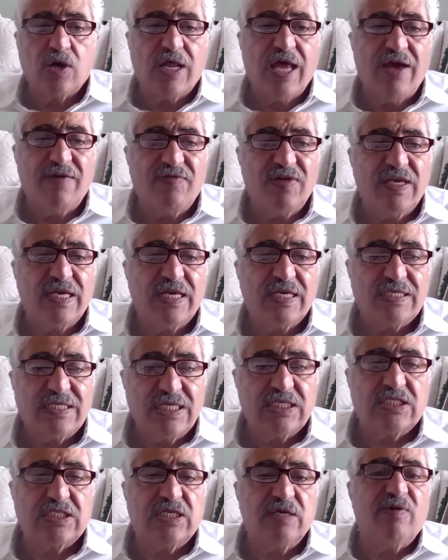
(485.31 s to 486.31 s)
or having
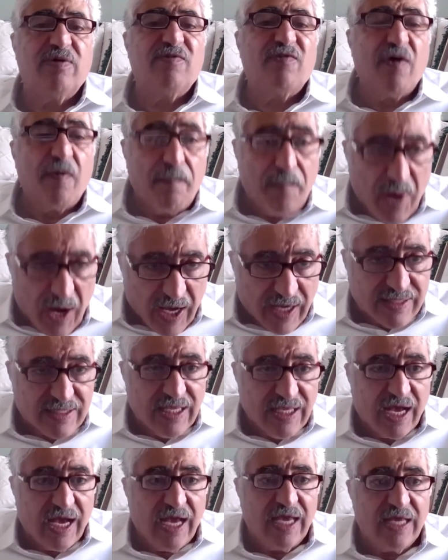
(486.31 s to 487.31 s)
a system of
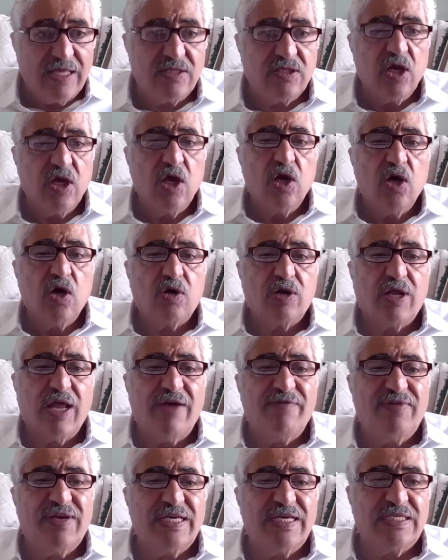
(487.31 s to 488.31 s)
apartheid
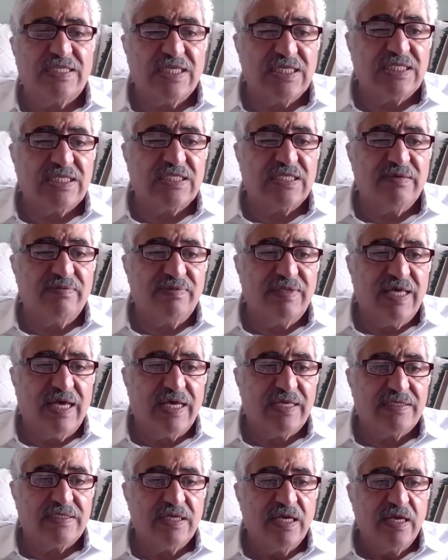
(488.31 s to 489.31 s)
or having a
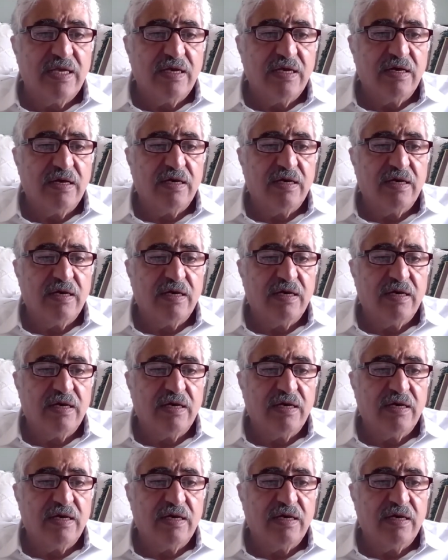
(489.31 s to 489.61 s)
system that